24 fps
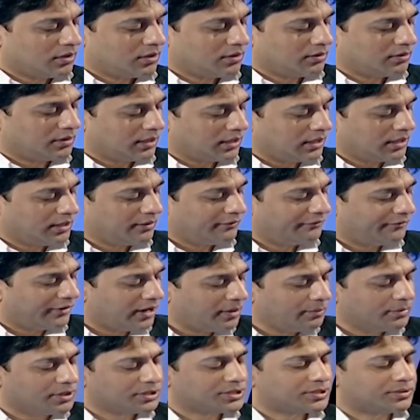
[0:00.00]
The
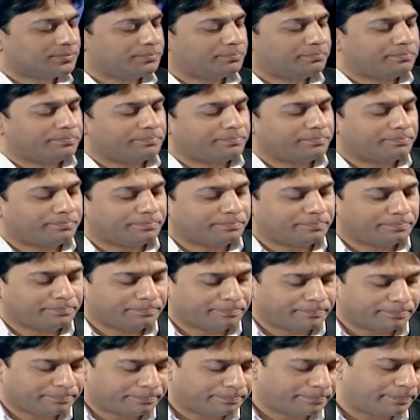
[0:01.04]
infamous
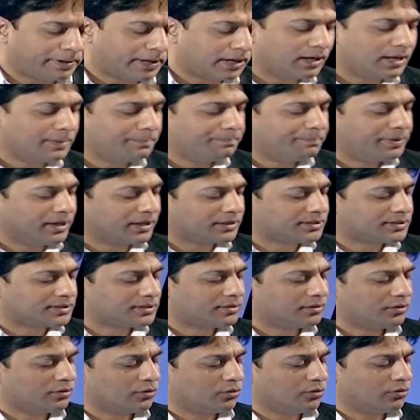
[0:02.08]
Paralympics
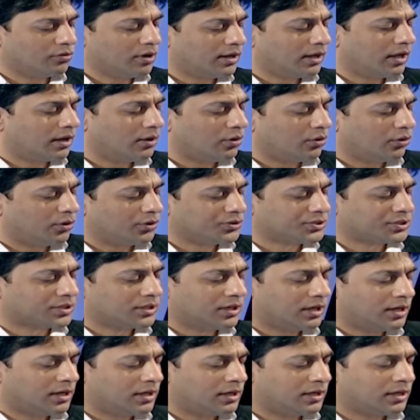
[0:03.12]
runner
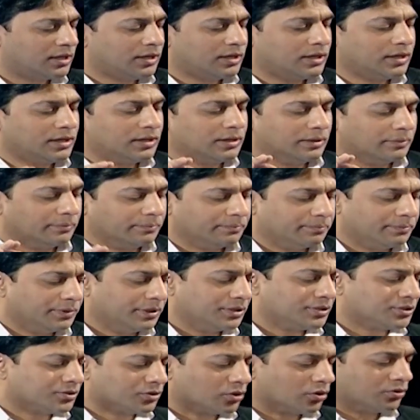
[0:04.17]
Oscar
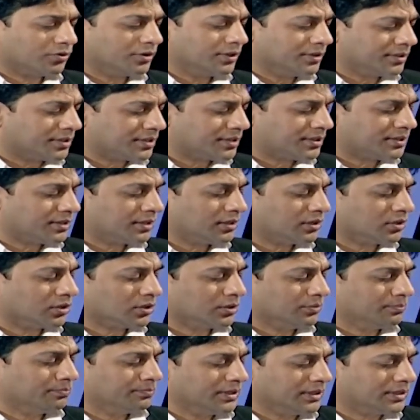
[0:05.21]
Pistorius
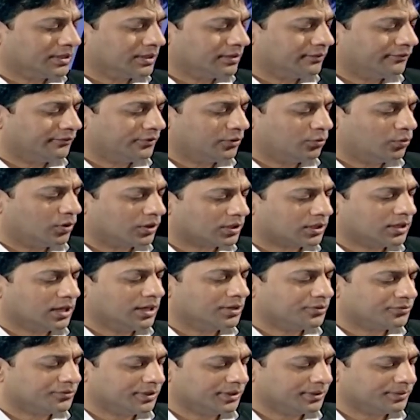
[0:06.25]
competed for what
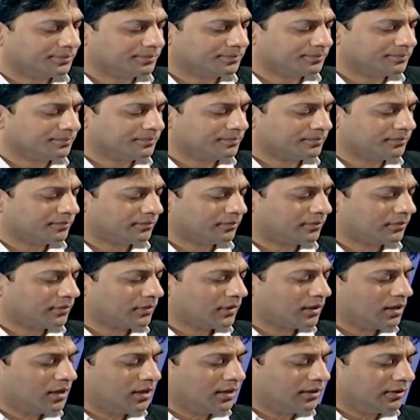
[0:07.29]
country?
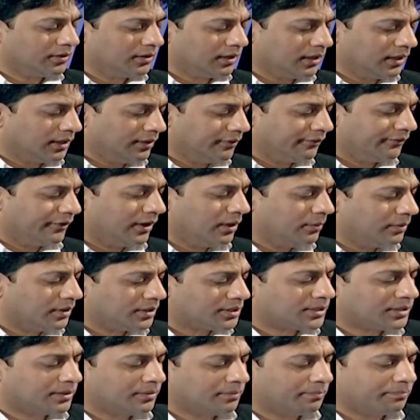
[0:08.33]
The
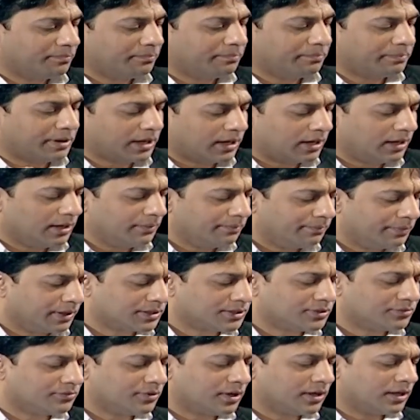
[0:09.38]
infamous
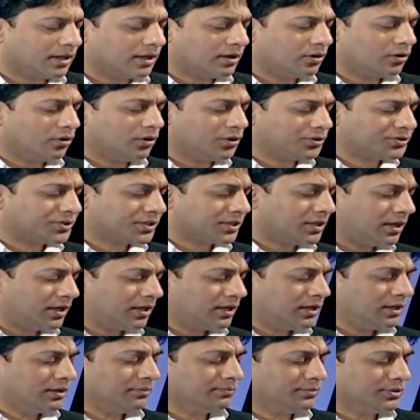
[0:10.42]
Paralympics runner Oscar
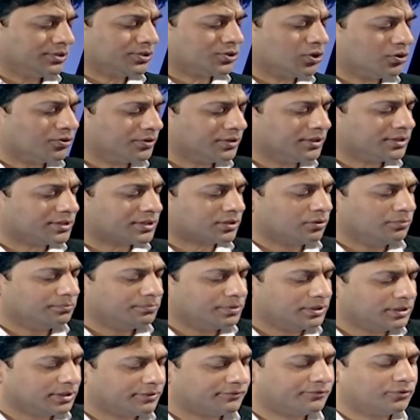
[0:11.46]
Pistorius
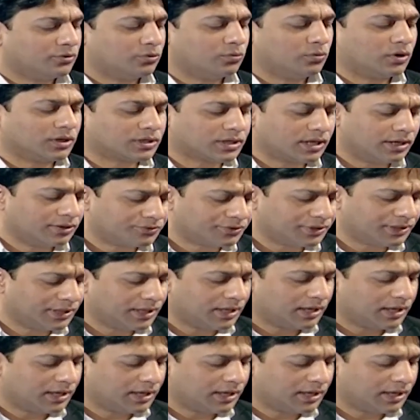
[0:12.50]
competed for what country?